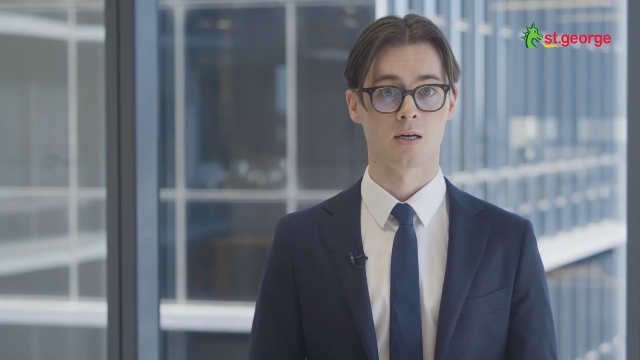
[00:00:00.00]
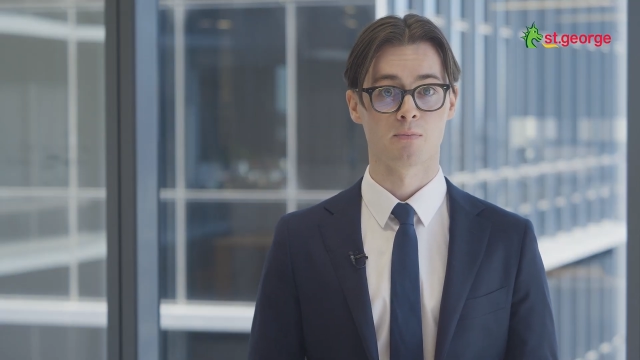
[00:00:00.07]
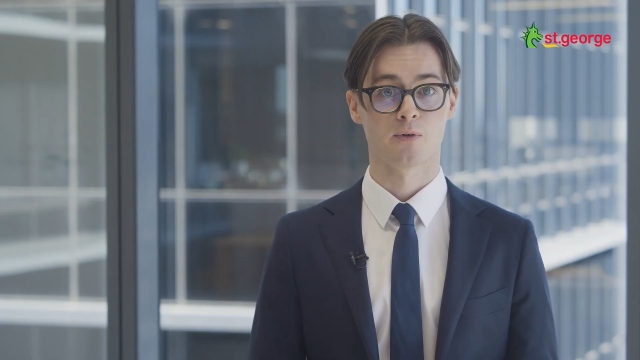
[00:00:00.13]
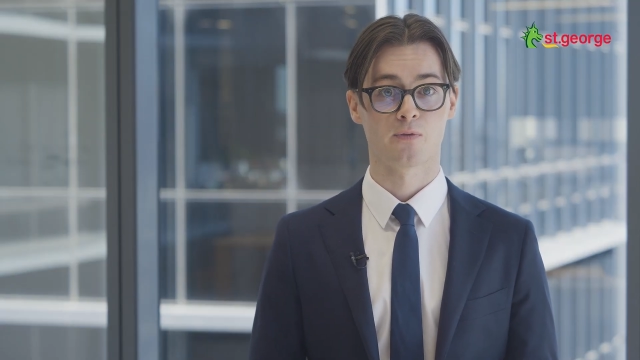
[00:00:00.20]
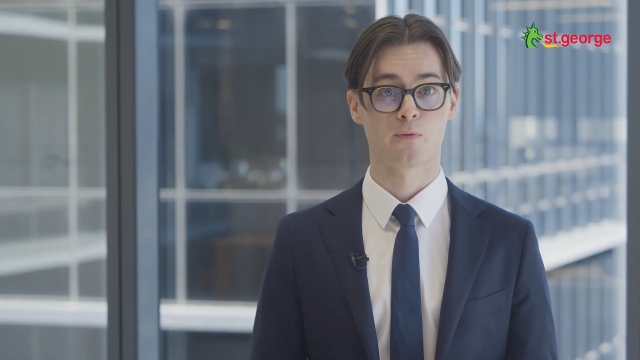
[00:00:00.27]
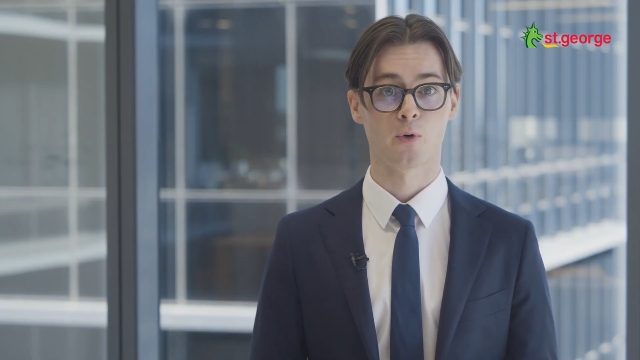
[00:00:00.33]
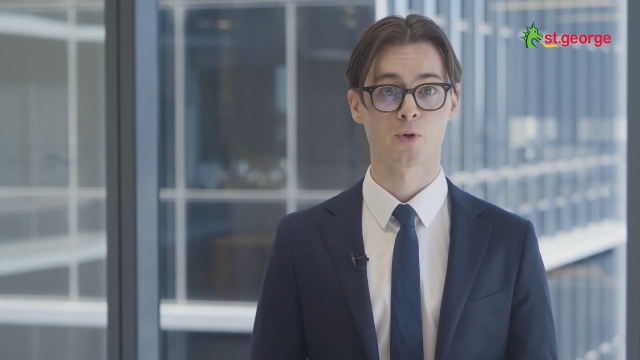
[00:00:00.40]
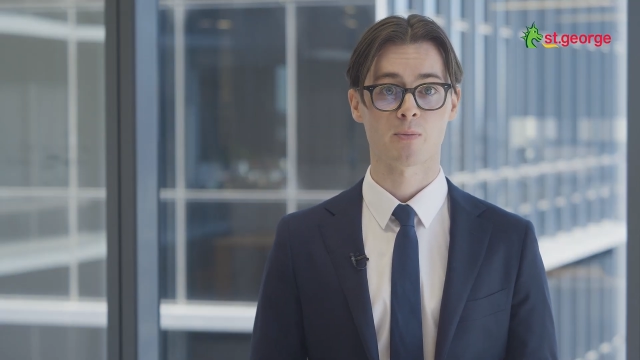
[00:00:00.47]

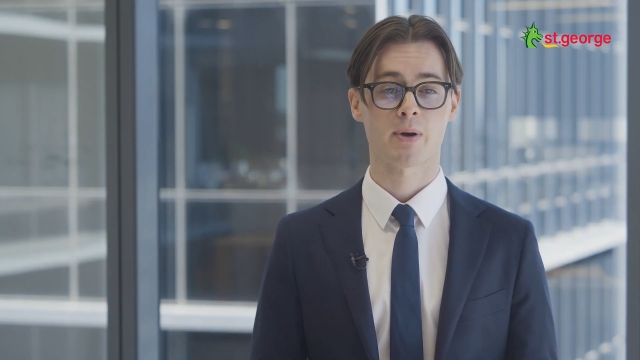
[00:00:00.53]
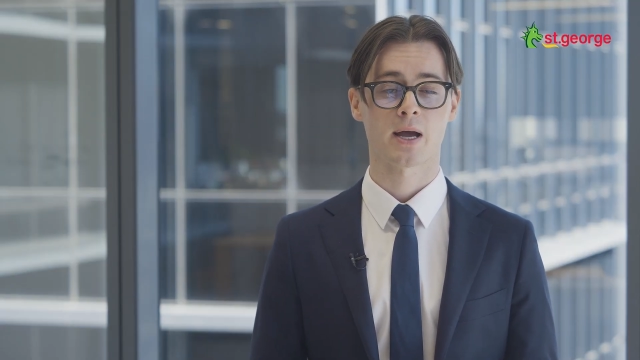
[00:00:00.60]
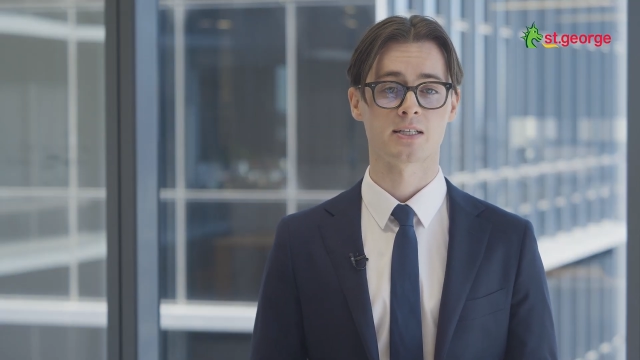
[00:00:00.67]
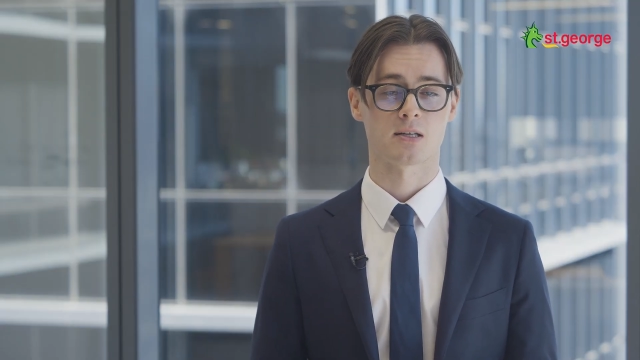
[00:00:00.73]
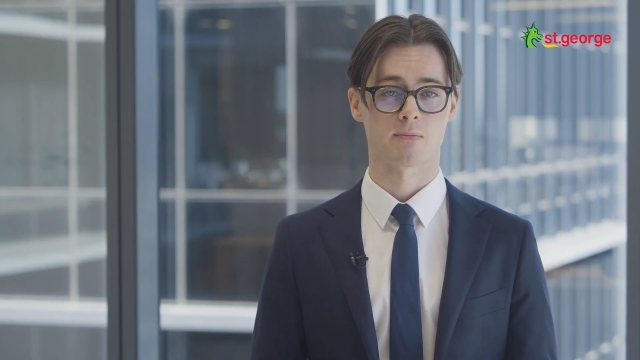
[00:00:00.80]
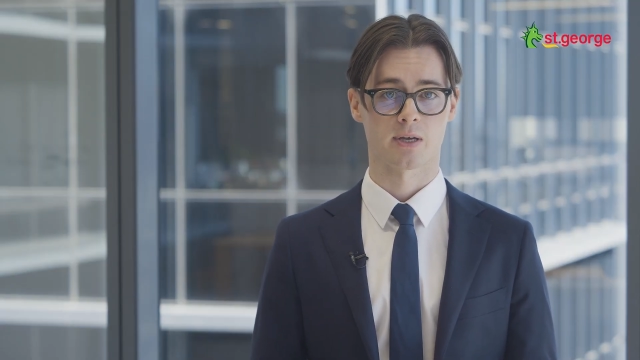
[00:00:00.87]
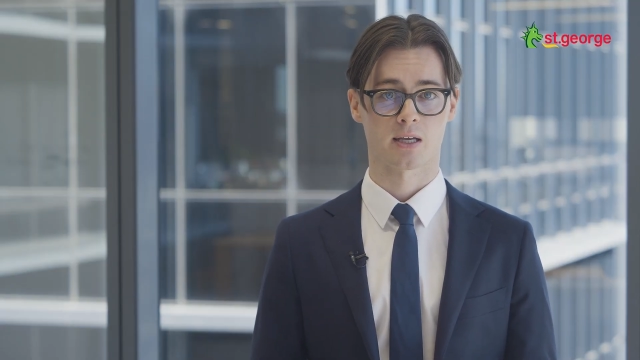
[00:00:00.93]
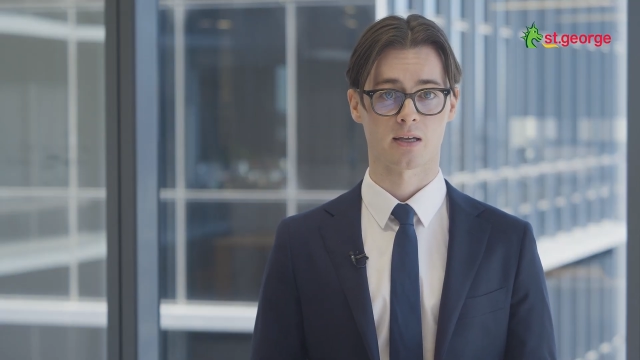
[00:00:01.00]
Before the
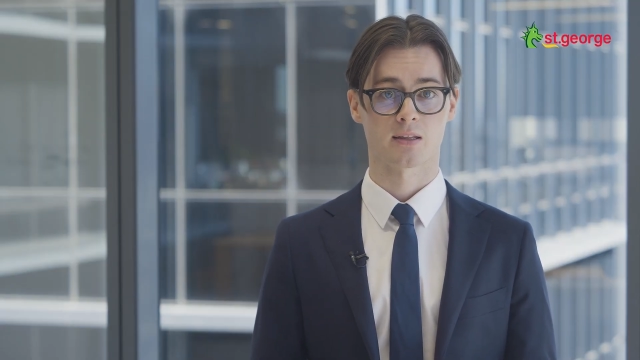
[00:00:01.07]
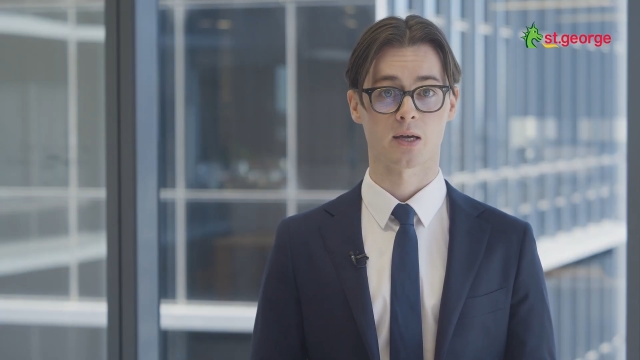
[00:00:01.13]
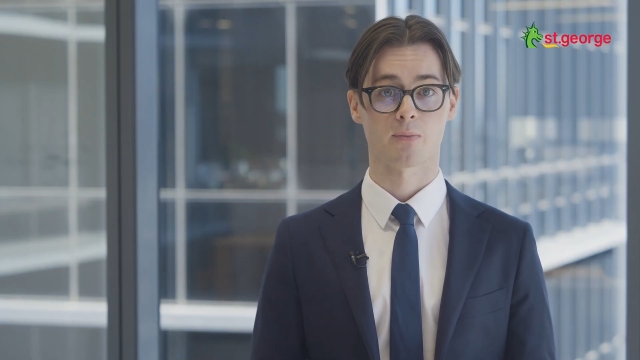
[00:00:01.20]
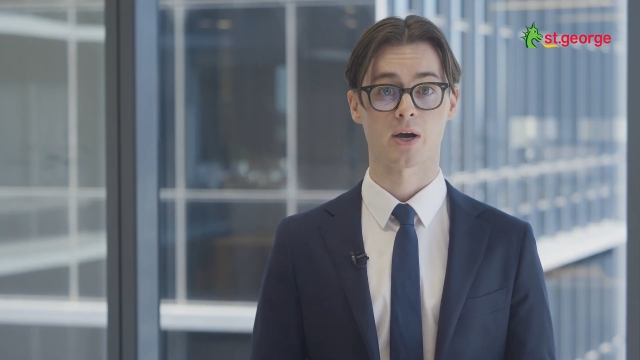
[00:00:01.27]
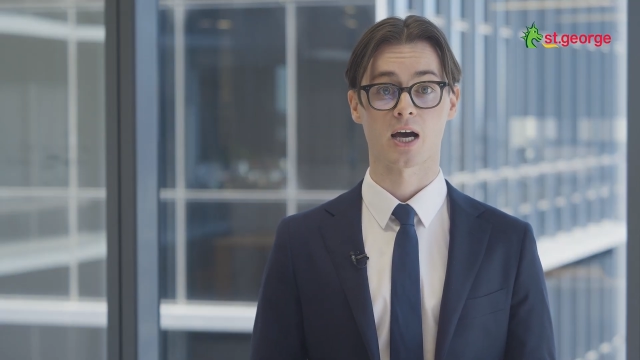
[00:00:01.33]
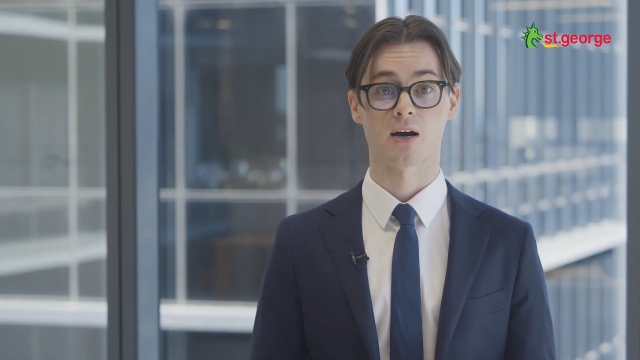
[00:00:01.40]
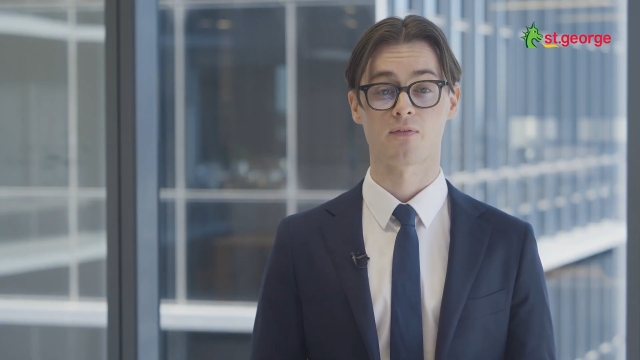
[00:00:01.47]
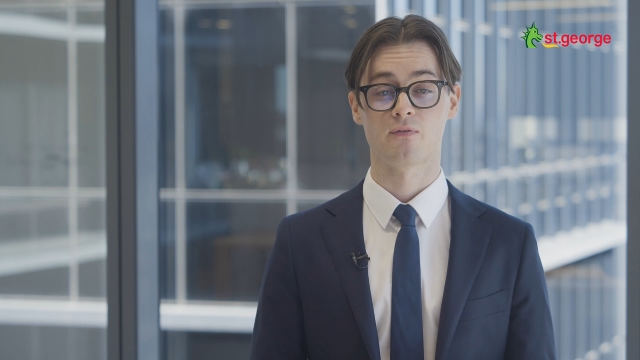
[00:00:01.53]
pandemic, they
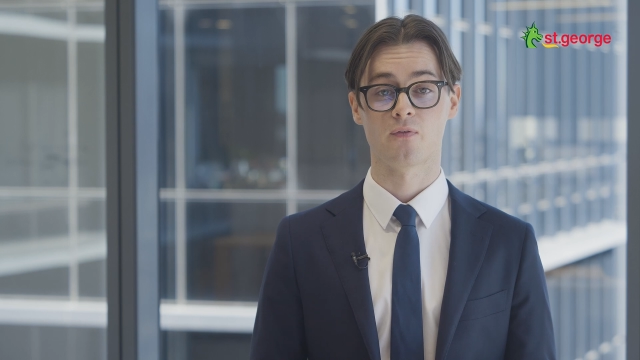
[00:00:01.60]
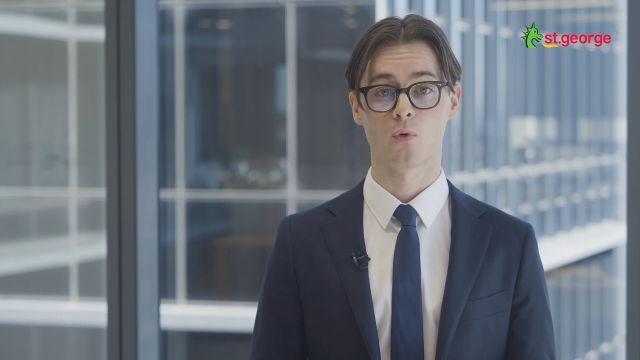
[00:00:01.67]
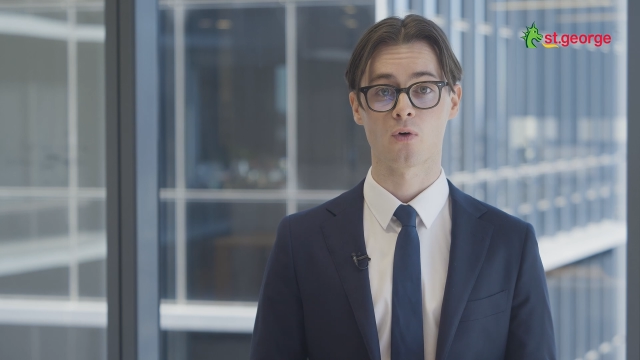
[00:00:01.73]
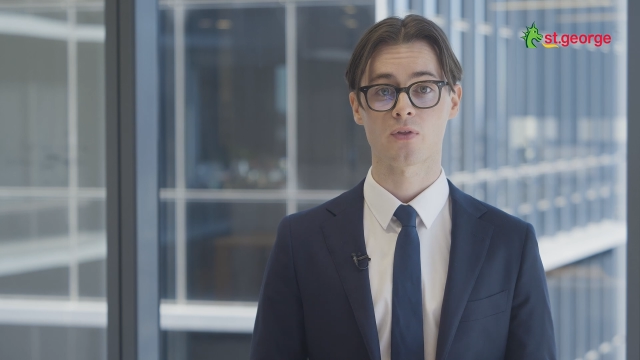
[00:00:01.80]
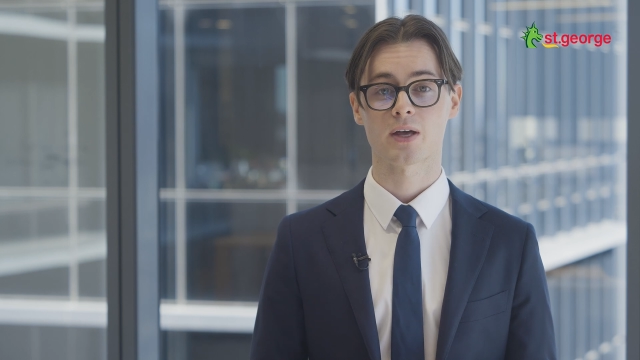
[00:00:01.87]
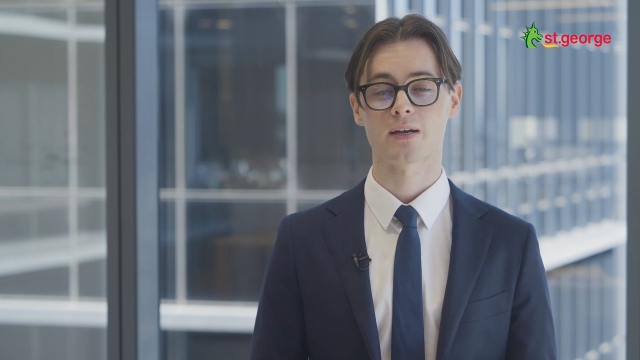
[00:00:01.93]
were our fourth